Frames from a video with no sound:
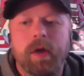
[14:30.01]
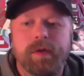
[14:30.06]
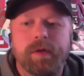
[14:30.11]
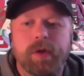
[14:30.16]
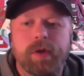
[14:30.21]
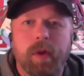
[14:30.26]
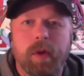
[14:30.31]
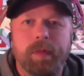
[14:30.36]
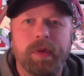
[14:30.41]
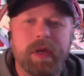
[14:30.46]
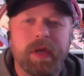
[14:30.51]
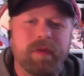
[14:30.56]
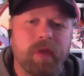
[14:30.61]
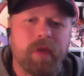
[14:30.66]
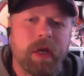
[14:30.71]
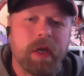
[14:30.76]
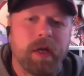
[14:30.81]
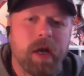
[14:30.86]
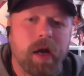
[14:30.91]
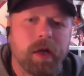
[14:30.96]
So I believe
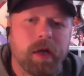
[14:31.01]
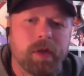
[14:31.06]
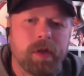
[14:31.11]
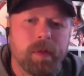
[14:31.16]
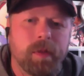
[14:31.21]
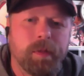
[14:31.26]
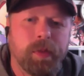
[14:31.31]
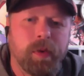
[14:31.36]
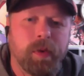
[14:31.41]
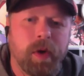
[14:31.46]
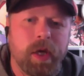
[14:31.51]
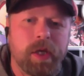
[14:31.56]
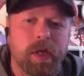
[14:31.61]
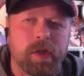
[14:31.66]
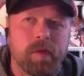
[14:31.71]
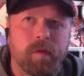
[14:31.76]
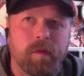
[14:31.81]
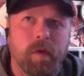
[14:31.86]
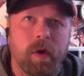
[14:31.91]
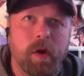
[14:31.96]
they knocked the
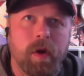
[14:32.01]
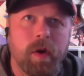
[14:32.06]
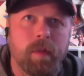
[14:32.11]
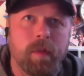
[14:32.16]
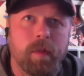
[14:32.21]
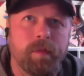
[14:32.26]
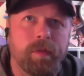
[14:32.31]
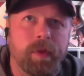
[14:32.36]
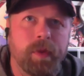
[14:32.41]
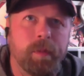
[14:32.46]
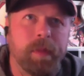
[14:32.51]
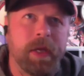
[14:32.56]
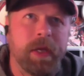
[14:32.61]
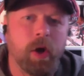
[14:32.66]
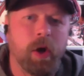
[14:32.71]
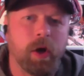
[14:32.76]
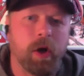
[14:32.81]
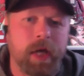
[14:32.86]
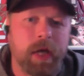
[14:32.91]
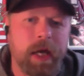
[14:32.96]
price from the
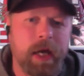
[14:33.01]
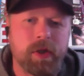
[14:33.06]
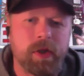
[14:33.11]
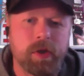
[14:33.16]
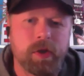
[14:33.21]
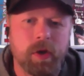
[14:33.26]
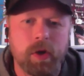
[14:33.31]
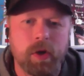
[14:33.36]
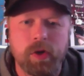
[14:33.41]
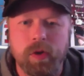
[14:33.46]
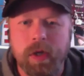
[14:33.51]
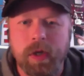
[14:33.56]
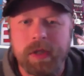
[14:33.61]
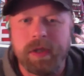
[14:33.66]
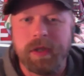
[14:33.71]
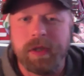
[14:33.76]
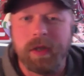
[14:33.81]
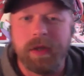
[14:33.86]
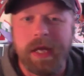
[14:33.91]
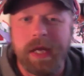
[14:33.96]
PRK surgery
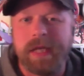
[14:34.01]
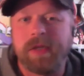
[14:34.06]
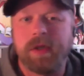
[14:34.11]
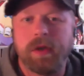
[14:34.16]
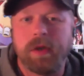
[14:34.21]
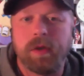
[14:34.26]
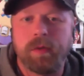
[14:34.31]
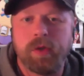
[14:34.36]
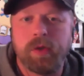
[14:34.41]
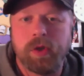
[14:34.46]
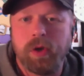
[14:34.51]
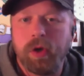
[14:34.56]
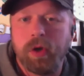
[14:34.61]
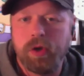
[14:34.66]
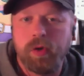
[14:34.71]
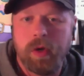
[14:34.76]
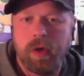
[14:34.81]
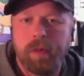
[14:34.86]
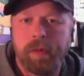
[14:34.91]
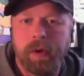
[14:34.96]
to the LASIK
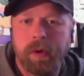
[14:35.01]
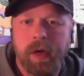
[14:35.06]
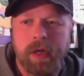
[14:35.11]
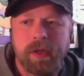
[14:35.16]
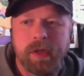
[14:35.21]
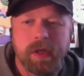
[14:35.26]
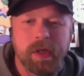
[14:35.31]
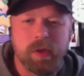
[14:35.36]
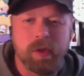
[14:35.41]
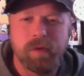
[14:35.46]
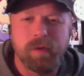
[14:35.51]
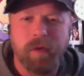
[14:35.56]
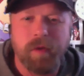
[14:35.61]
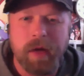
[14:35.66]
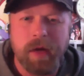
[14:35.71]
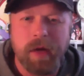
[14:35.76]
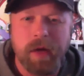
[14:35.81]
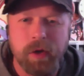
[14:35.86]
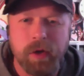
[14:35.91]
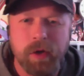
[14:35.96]
surgery price. And this was
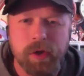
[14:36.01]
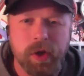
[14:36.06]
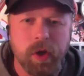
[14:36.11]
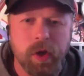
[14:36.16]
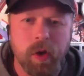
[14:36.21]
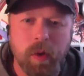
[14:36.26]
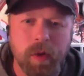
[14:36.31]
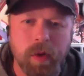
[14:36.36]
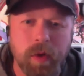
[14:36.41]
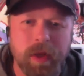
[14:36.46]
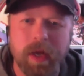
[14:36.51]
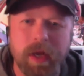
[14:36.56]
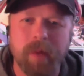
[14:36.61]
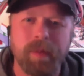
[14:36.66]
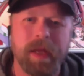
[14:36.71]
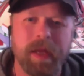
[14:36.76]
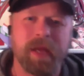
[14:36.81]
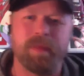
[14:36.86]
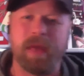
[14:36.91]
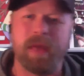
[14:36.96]
5 years ago. I think I
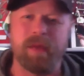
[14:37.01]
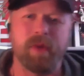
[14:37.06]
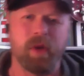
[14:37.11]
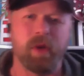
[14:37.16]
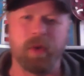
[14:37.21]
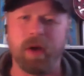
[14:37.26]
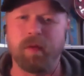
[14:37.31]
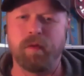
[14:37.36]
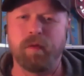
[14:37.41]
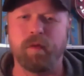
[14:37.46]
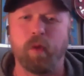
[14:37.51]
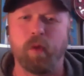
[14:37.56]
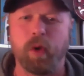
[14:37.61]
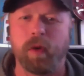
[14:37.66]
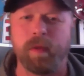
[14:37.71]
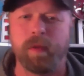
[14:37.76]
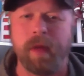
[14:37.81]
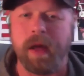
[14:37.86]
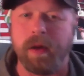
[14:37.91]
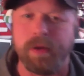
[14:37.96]
paid maybe around
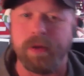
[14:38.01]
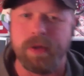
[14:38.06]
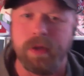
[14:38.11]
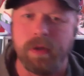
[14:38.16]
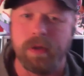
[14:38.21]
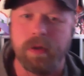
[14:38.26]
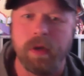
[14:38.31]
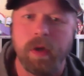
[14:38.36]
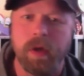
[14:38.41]
$4,000.